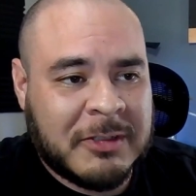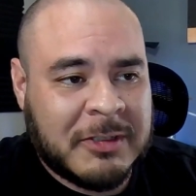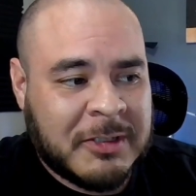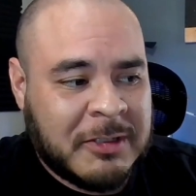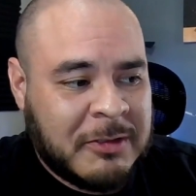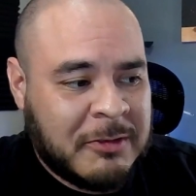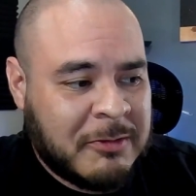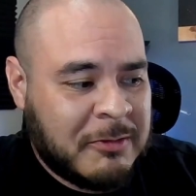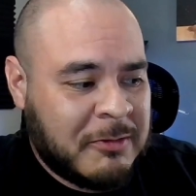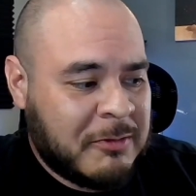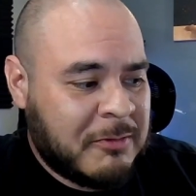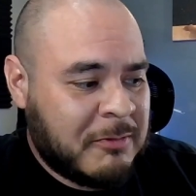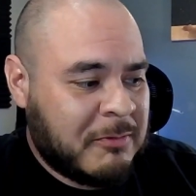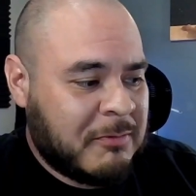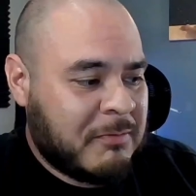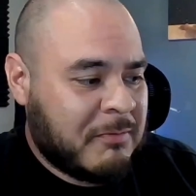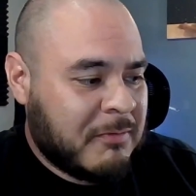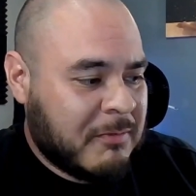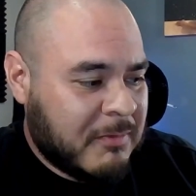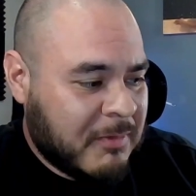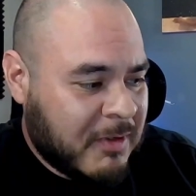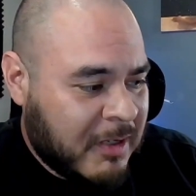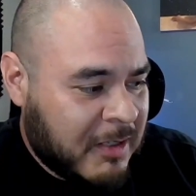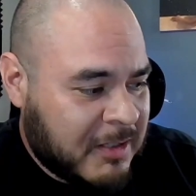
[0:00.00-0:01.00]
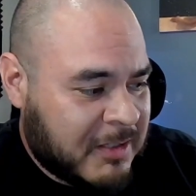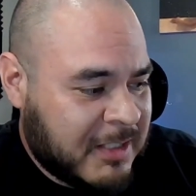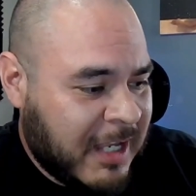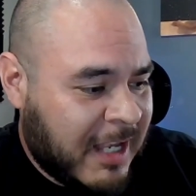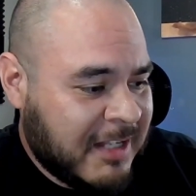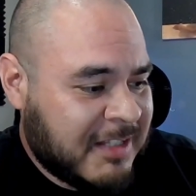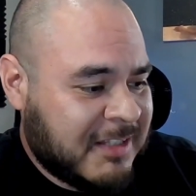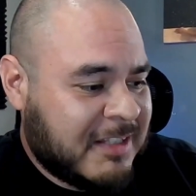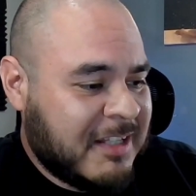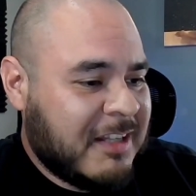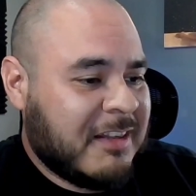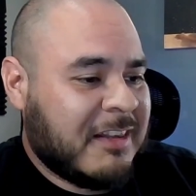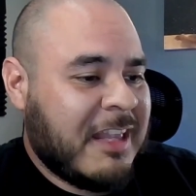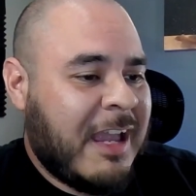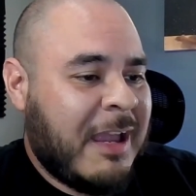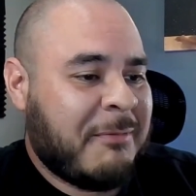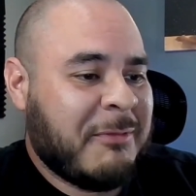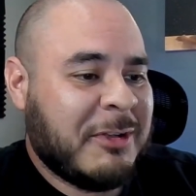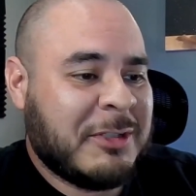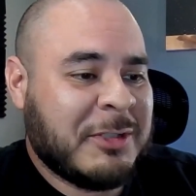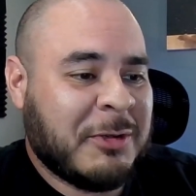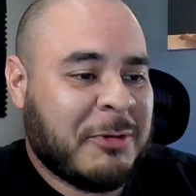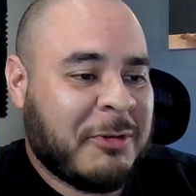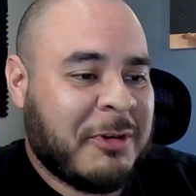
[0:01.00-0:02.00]
to a testing
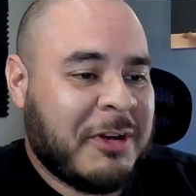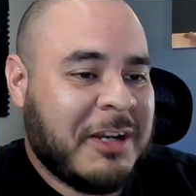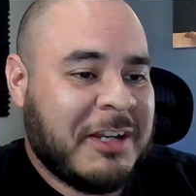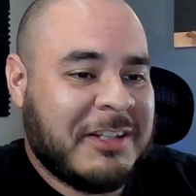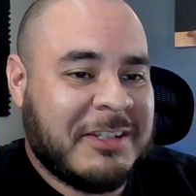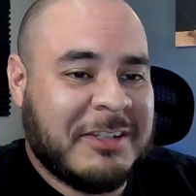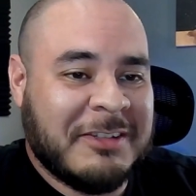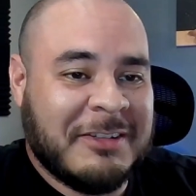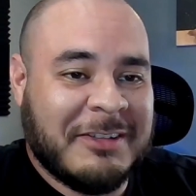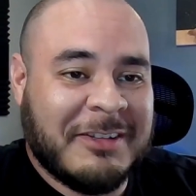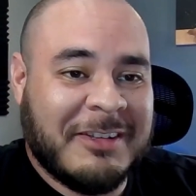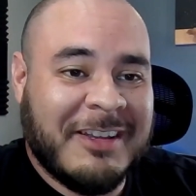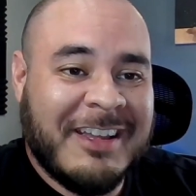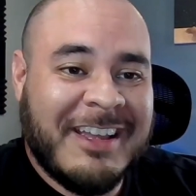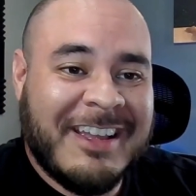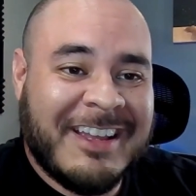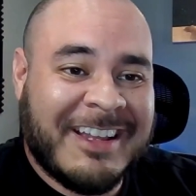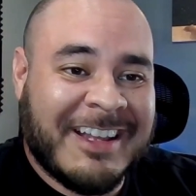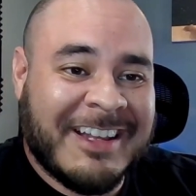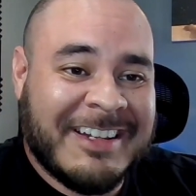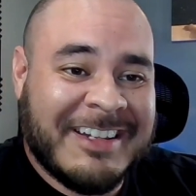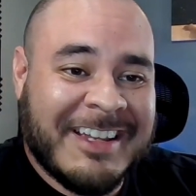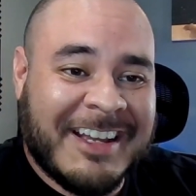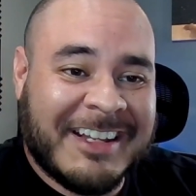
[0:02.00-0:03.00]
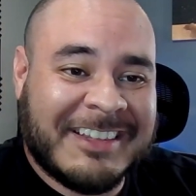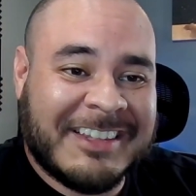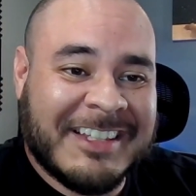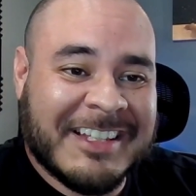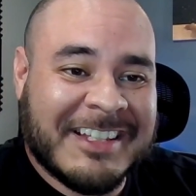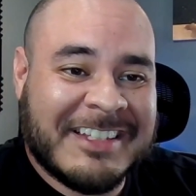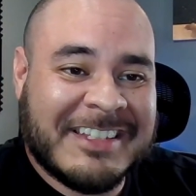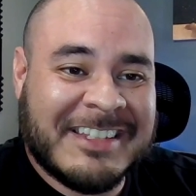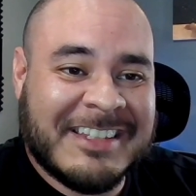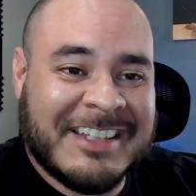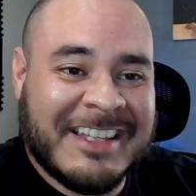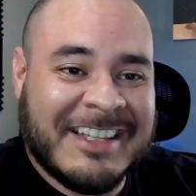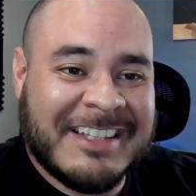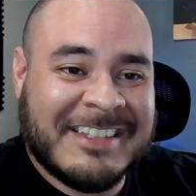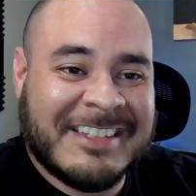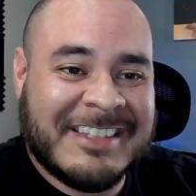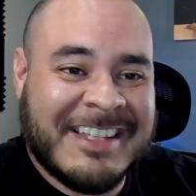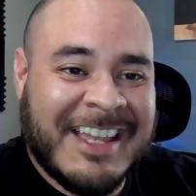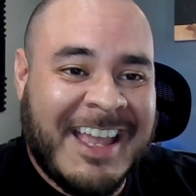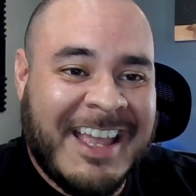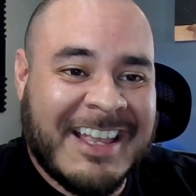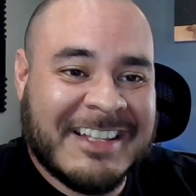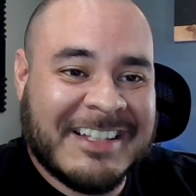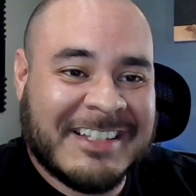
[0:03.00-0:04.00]
laboratory to conduct these
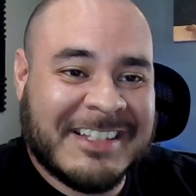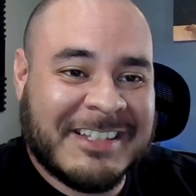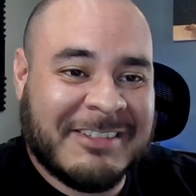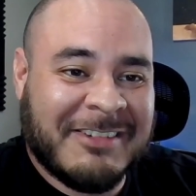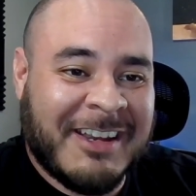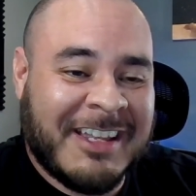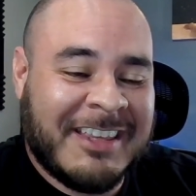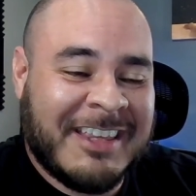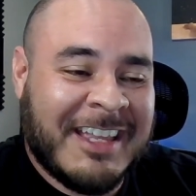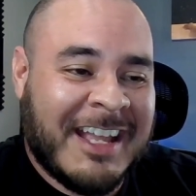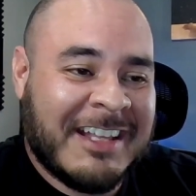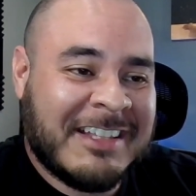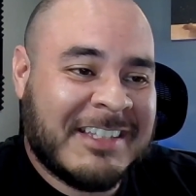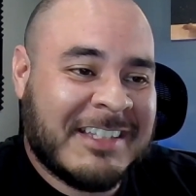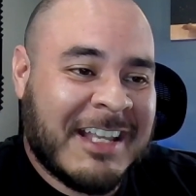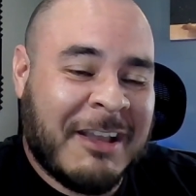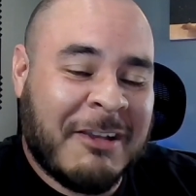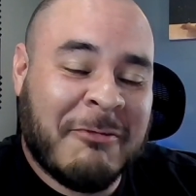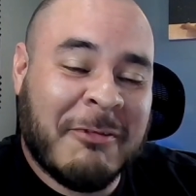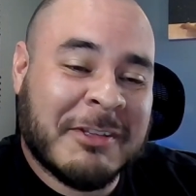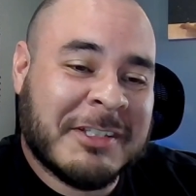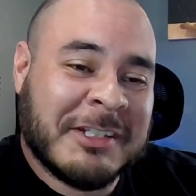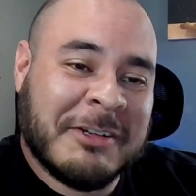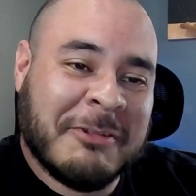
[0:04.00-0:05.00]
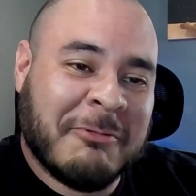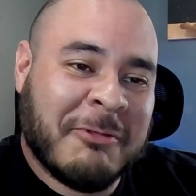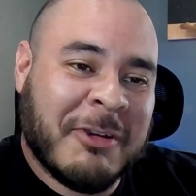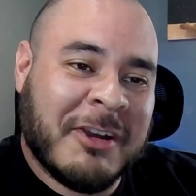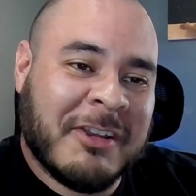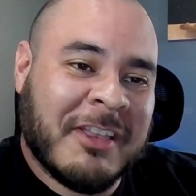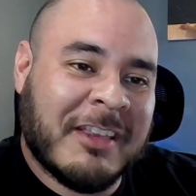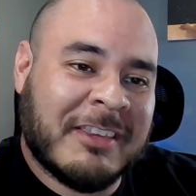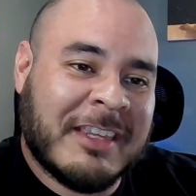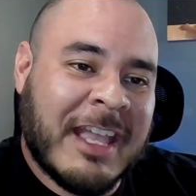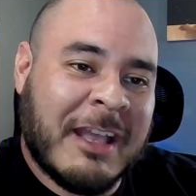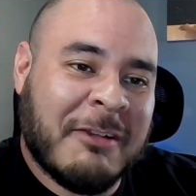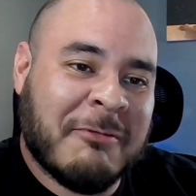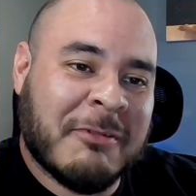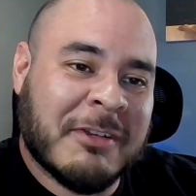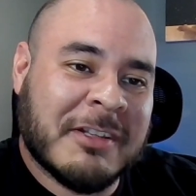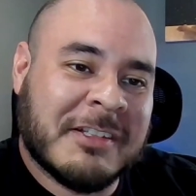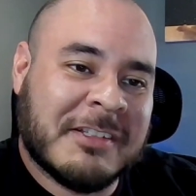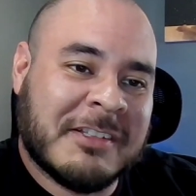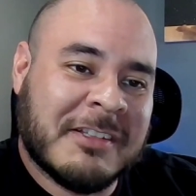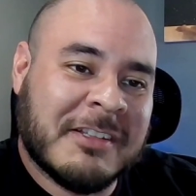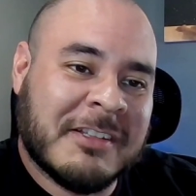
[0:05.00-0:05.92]
tests, right? I wasn't aware that was.